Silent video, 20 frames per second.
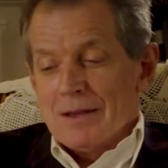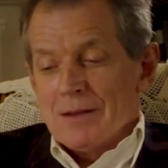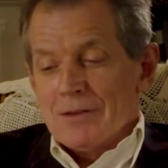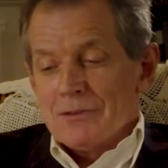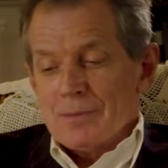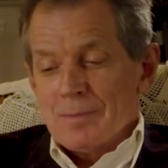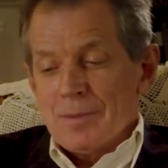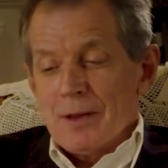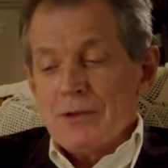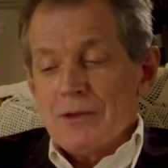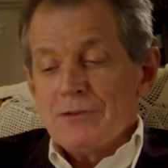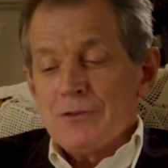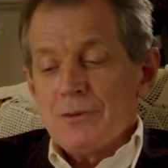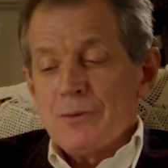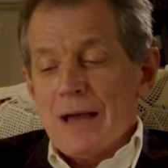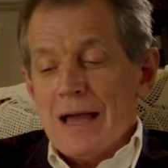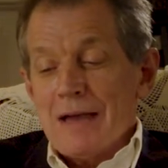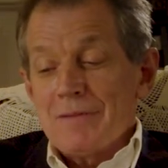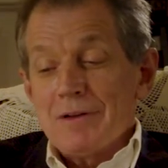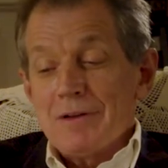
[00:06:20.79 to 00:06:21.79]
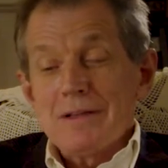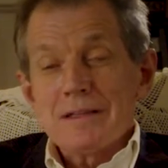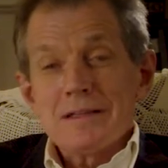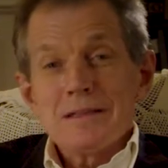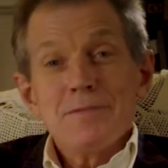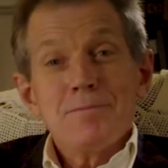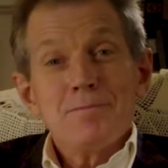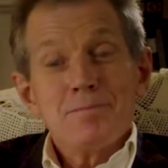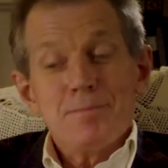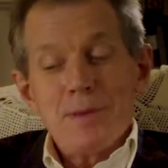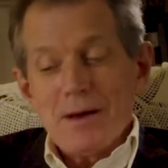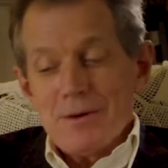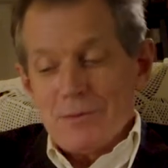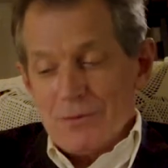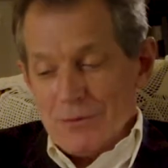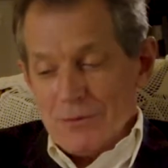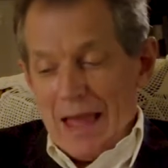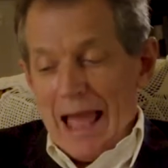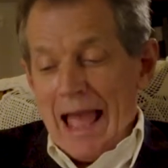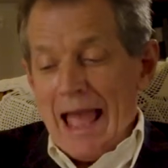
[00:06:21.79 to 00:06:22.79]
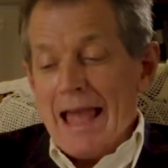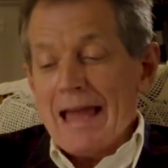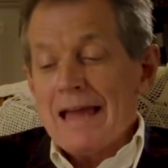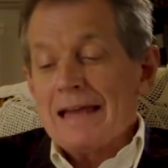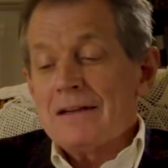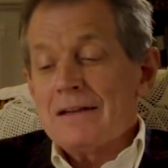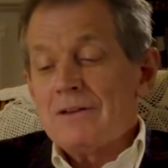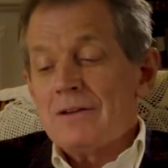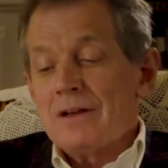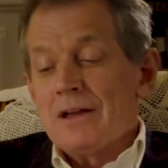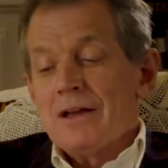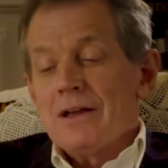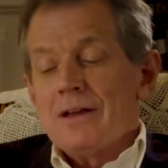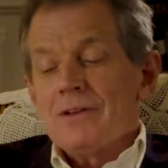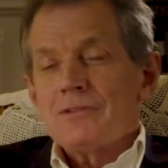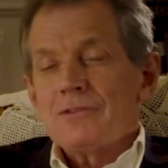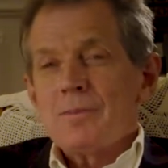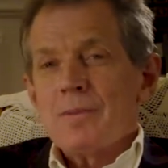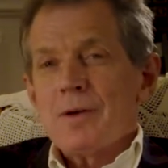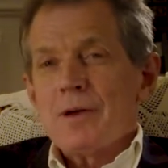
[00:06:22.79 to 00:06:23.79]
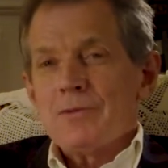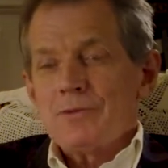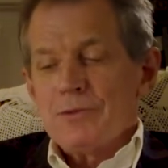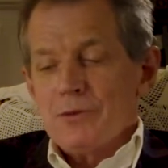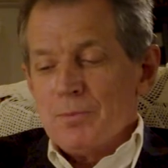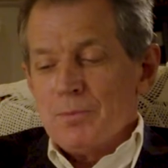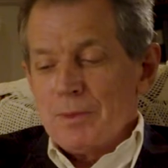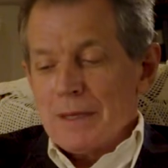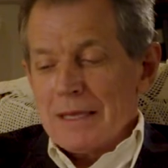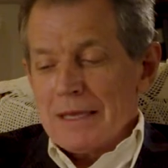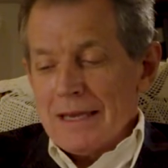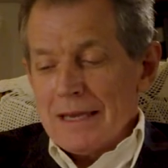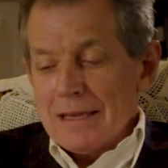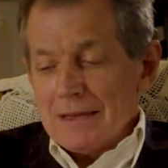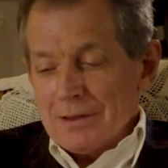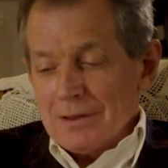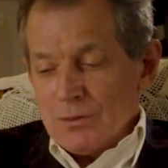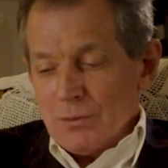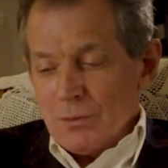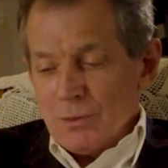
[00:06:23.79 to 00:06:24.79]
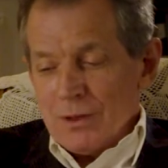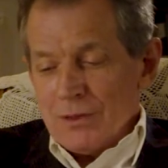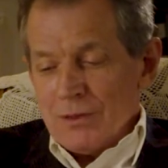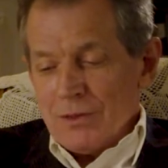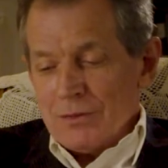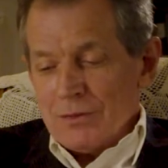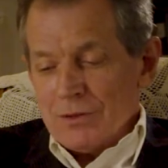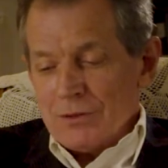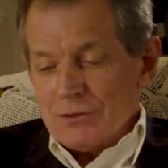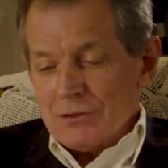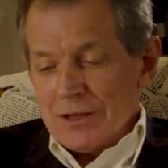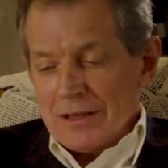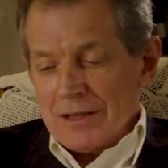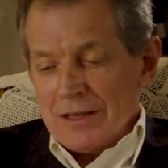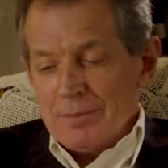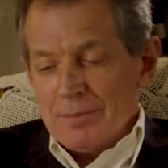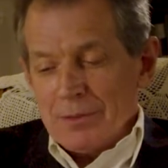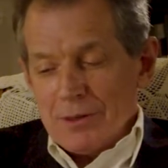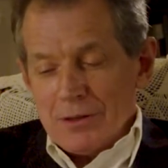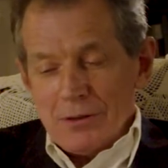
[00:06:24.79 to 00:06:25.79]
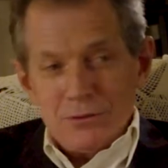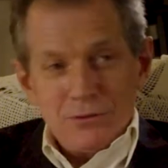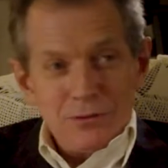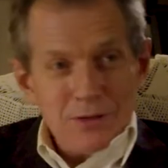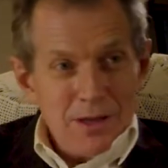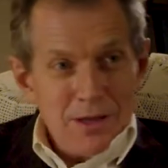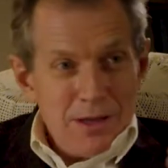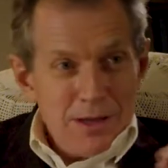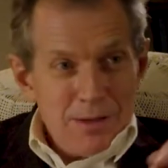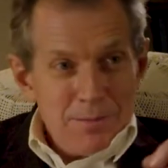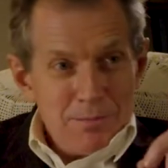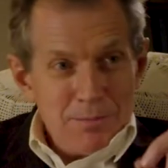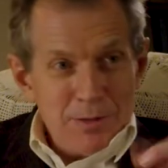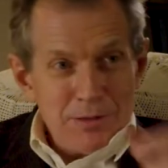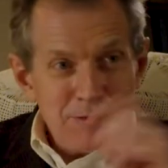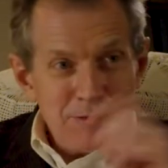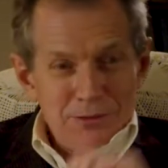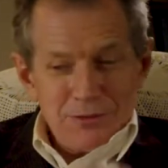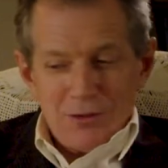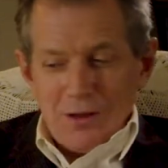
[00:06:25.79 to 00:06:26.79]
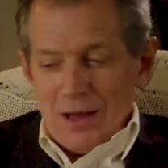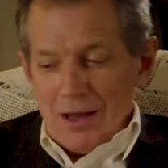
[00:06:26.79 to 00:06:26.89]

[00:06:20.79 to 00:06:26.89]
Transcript: Suppose you have a little of both, and suppose you begin with the chicken, because Mr.